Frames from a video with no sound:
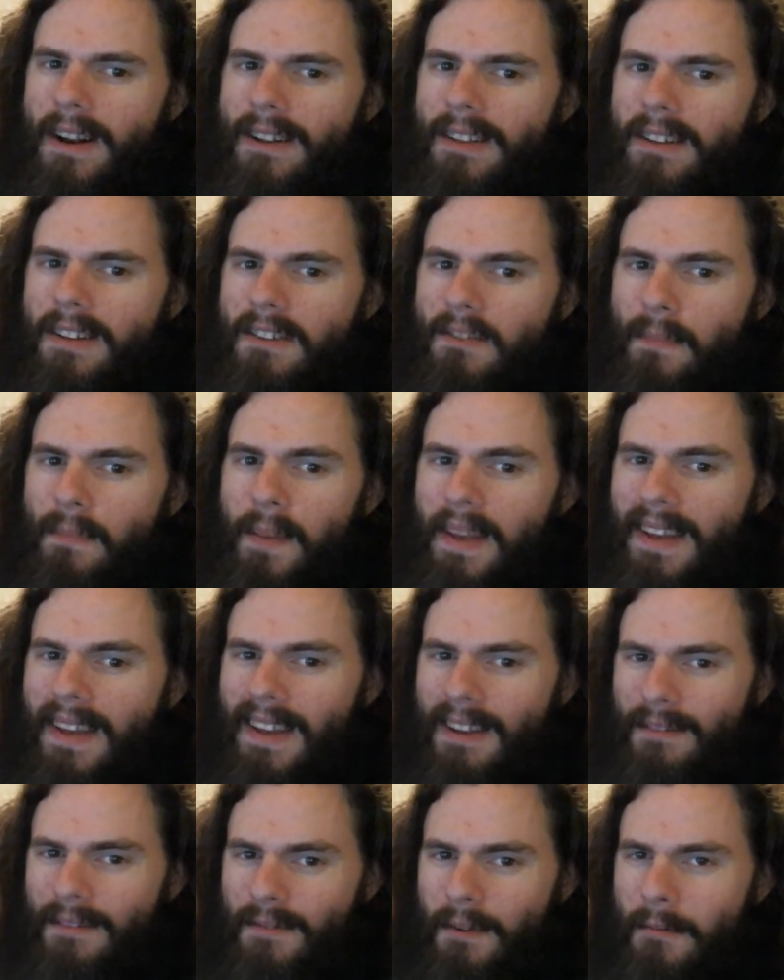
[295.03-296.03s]
They're
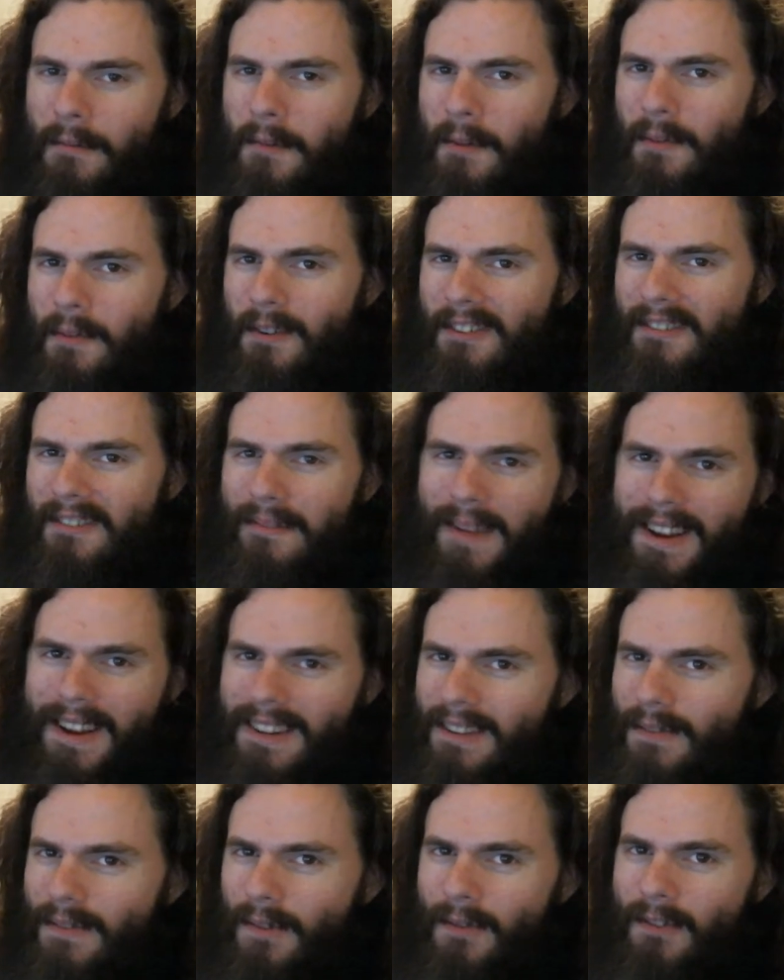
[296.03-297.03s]
speaking from the
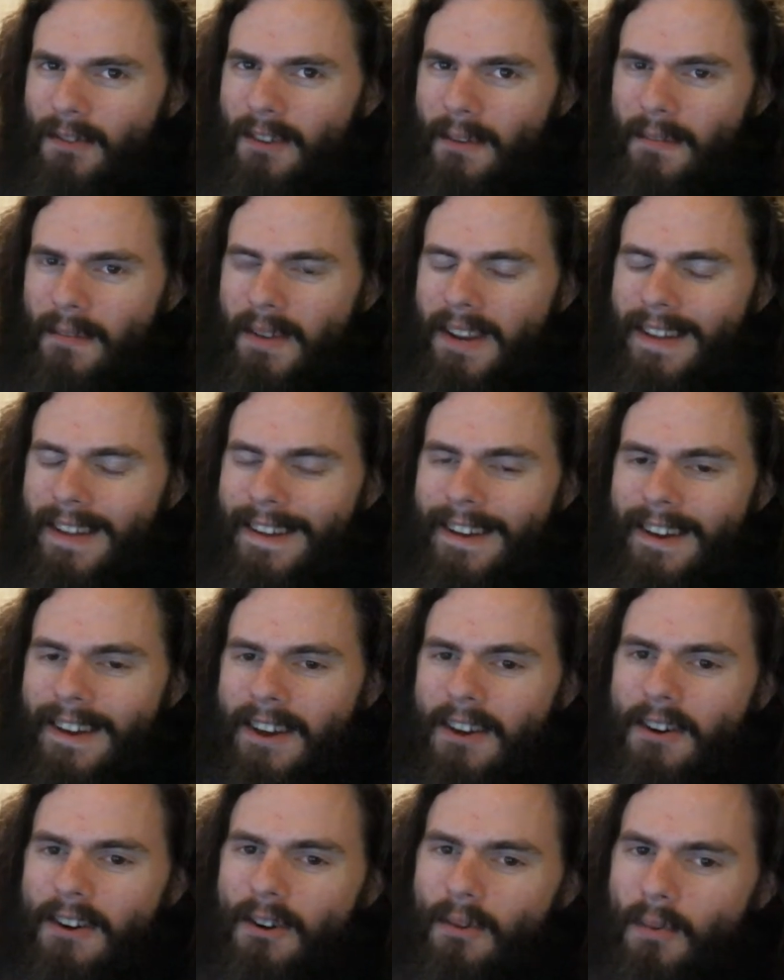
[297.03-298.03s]
perspective of somebody
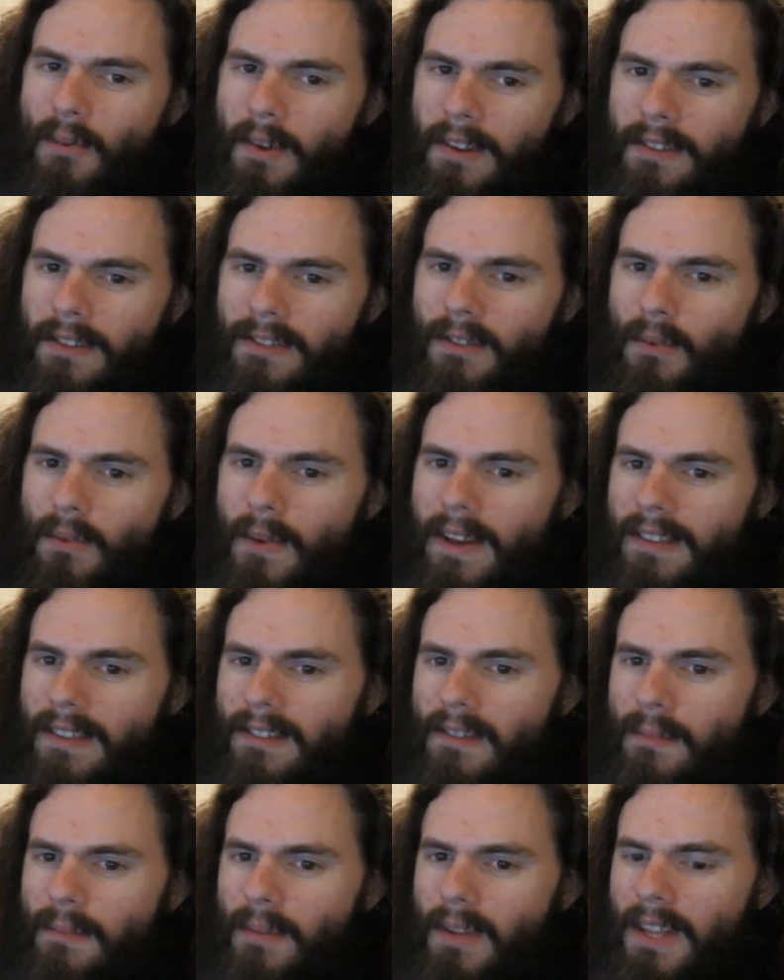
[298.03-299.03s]
who wants the West
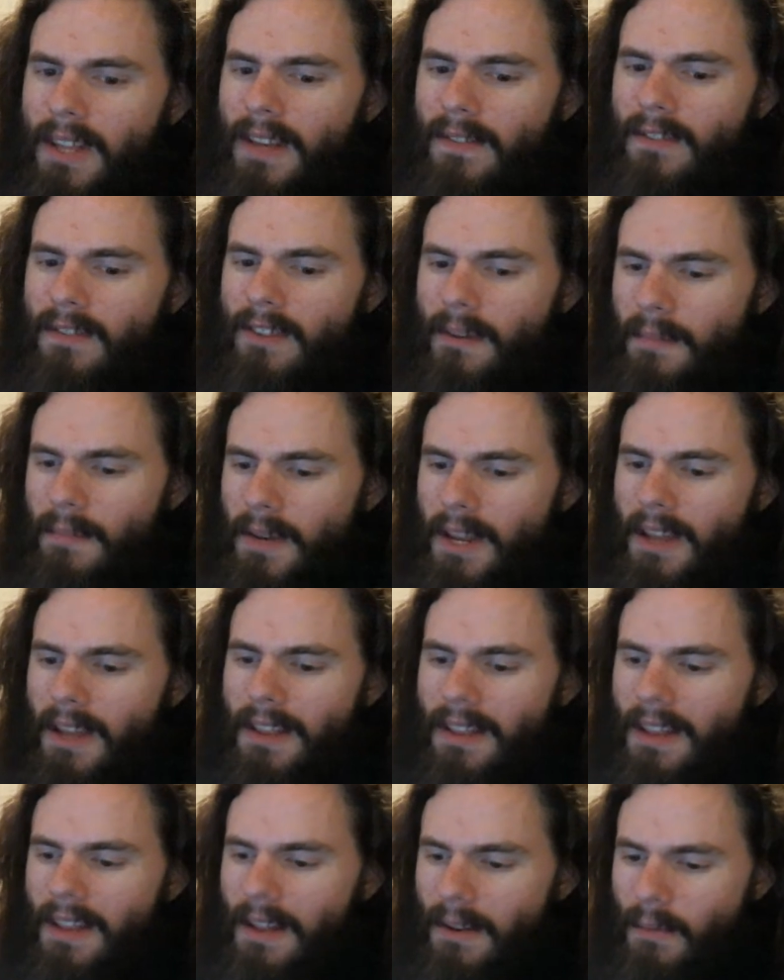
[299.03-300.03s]
to believe somebody.
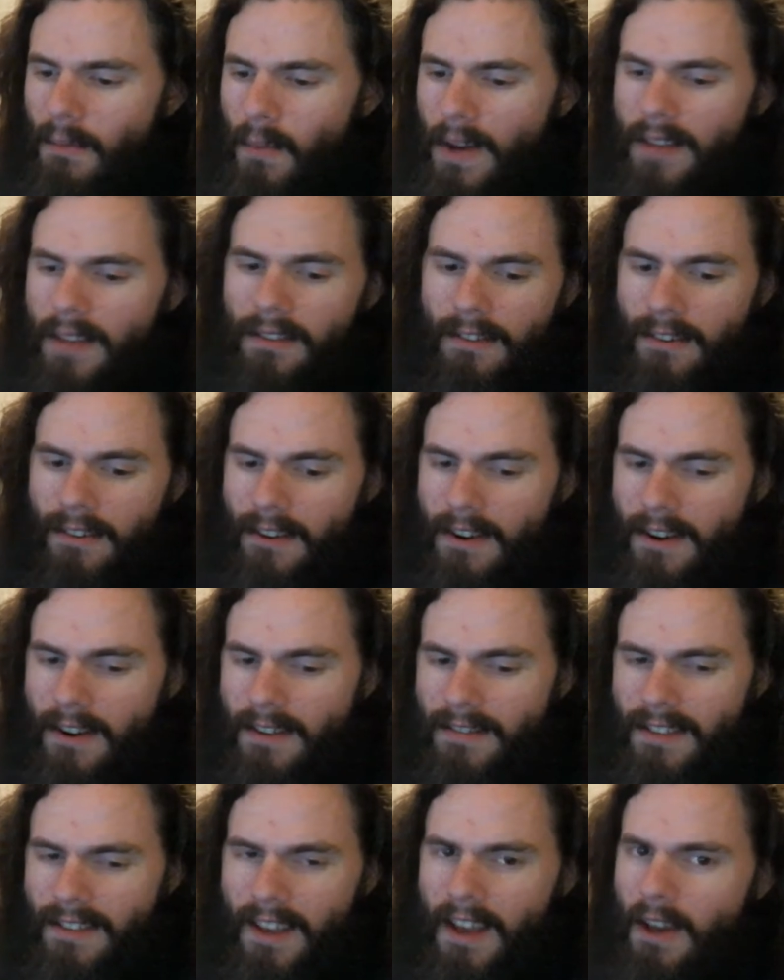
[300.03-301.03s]
And, and
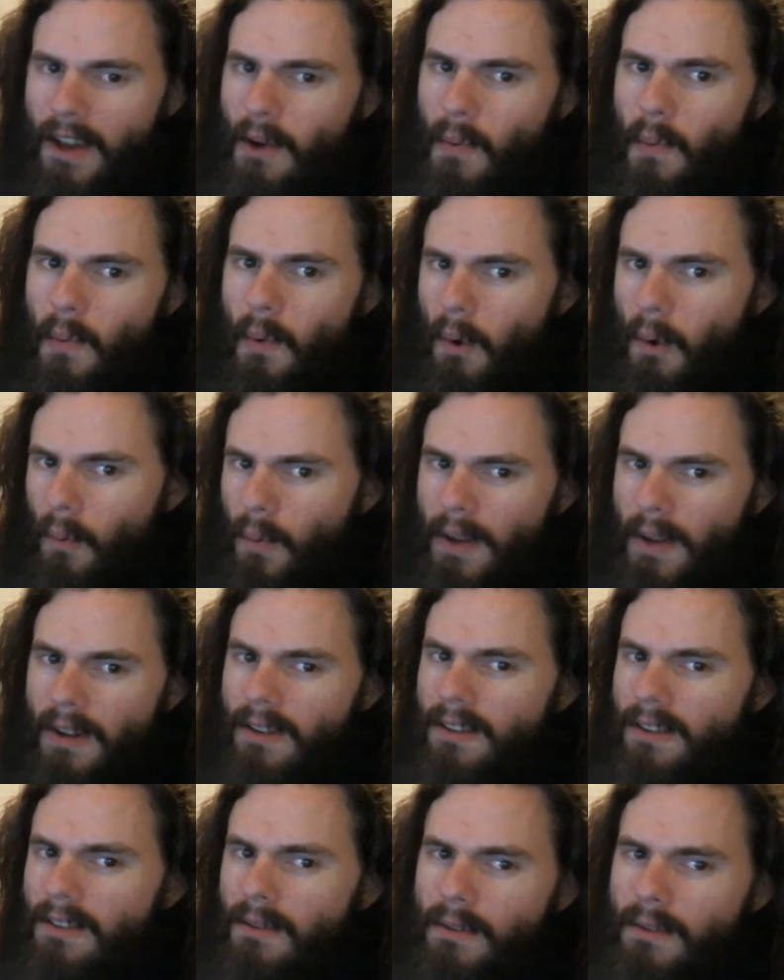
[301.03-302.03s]
Westerners, we're
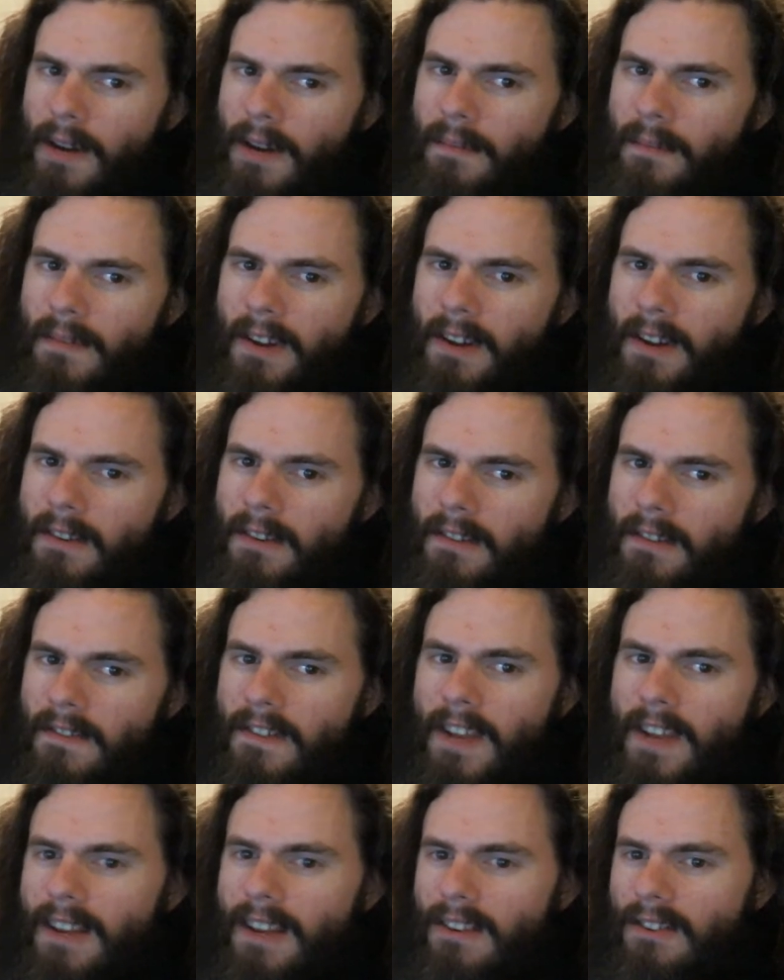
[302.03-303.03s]
too dumb to
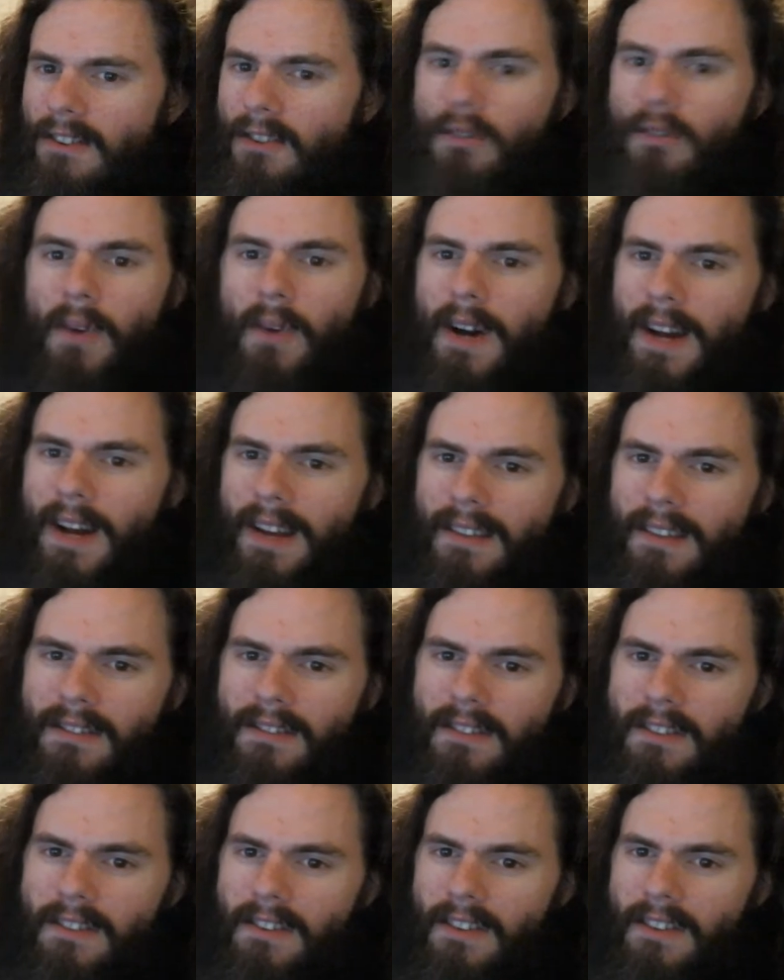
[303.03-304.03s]
understand too wise,
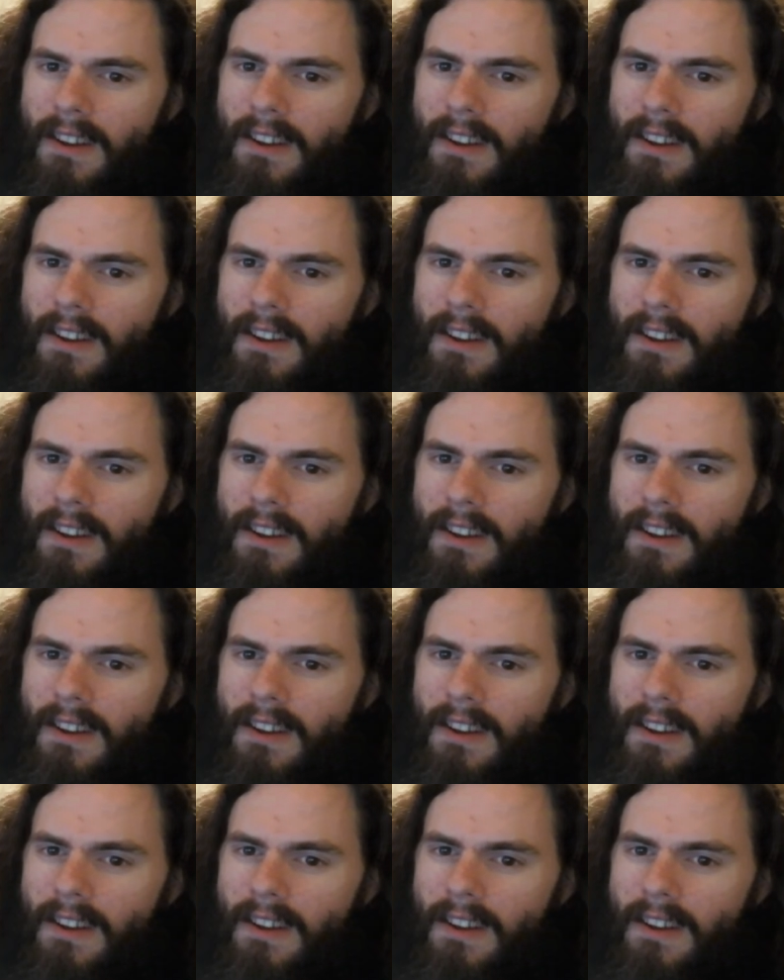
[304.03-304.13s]
you